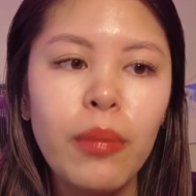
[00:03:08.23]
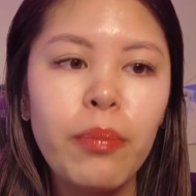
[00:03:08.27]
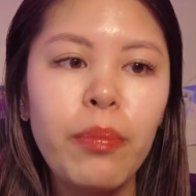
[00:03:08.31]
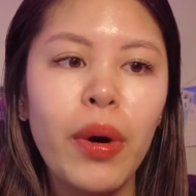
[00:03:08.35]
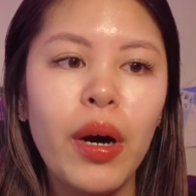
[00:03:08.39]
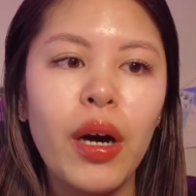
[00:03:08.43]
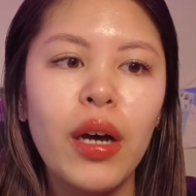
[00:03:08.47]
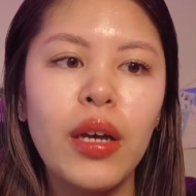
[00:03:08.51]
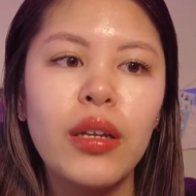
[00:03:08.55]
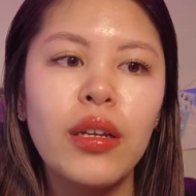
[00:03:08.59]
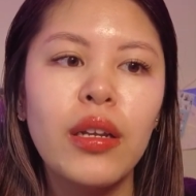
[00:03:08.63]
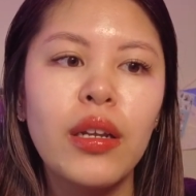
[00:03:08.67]

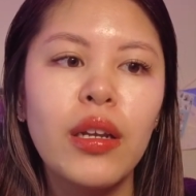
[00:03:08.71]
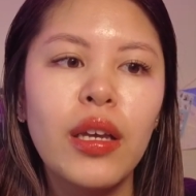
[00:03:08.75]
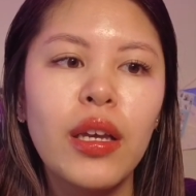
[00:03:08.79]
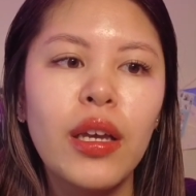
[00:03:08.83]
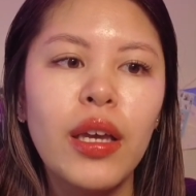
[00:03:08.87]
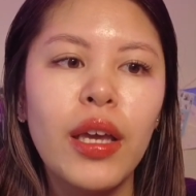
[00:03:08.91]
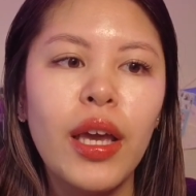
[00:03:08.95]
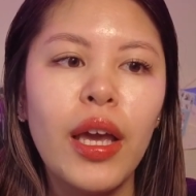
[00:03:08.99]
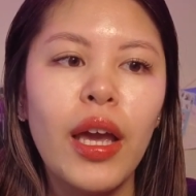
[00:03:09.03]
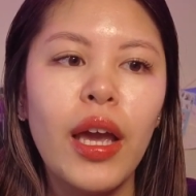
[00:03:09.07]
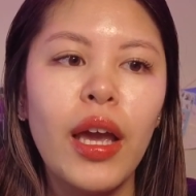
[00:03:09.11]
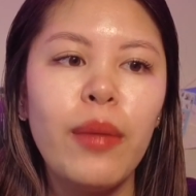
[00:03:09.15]
But
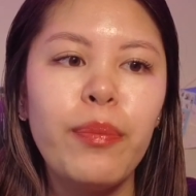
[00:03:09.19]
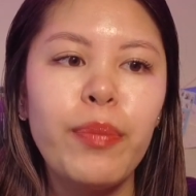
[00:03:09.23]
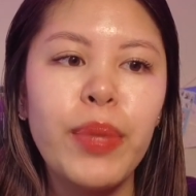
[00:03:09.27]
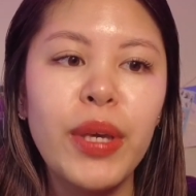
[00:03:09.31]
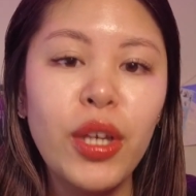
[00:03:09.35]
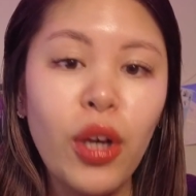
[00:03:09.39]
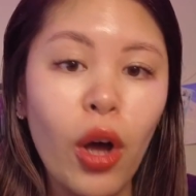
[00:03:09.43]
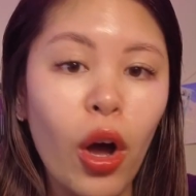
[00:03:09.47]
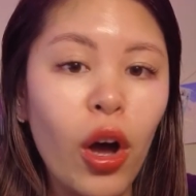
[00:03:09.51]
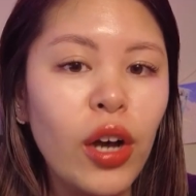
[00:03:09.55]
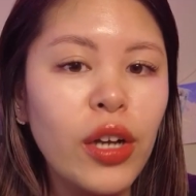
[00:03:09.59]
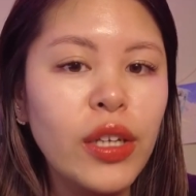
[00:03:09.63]

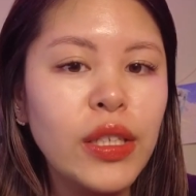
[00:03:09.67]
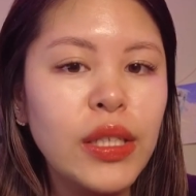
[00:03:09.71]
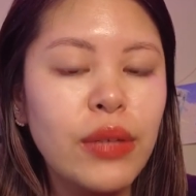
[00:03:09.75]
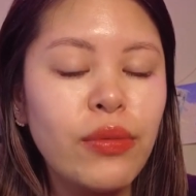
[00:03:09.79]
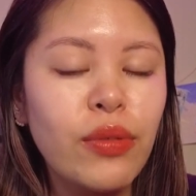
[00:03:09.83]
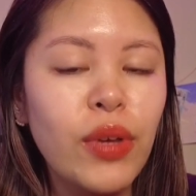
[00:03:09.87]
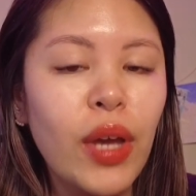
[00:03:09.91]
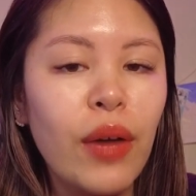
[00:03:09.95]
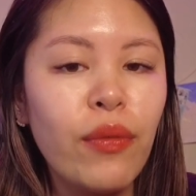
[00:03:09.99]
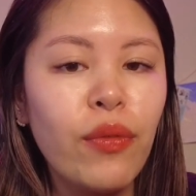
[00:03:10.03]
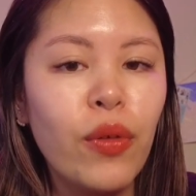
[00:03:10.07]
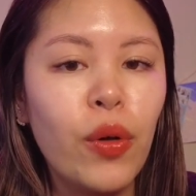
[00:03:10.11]
because
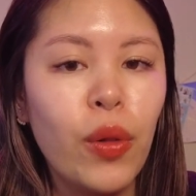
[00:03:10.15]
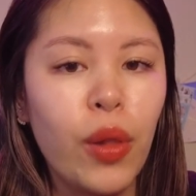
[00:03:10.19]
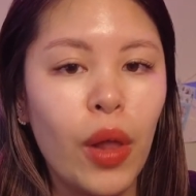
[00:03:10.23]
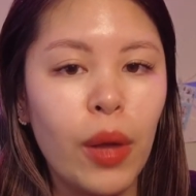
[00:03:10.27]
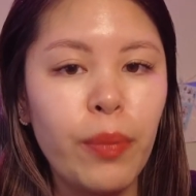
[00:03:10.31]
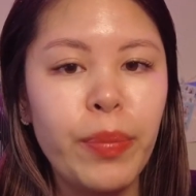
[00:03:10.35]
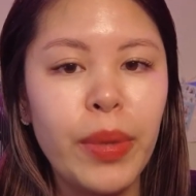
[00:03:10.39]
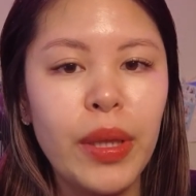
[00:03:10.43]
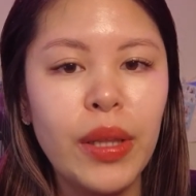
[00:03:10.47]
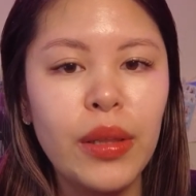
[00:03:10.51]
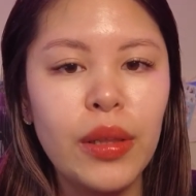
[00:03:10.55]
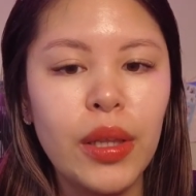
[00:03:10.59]
if you have
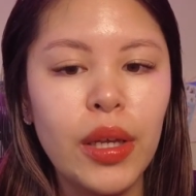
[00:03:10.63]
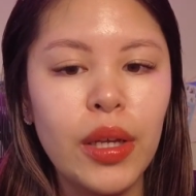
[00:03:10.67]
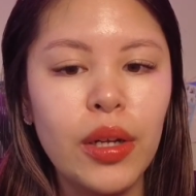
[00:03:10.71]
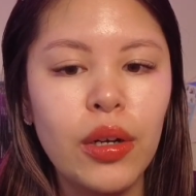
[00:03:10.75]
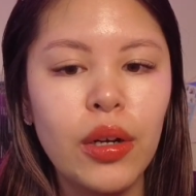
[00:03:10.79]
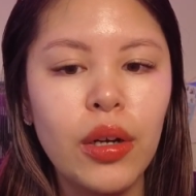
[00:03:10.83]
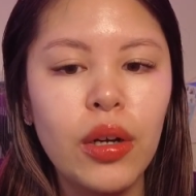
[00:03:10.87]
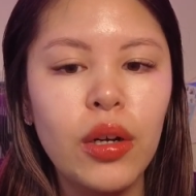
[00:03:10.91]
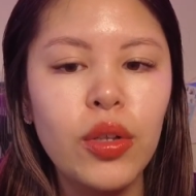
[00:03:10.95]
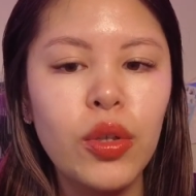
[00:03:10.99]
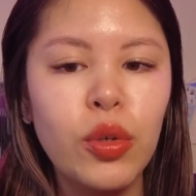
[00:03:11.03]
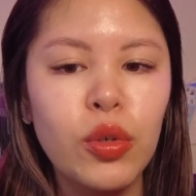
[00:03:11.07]
clumping
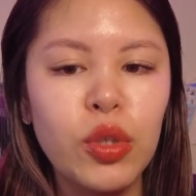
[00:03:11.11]
litter,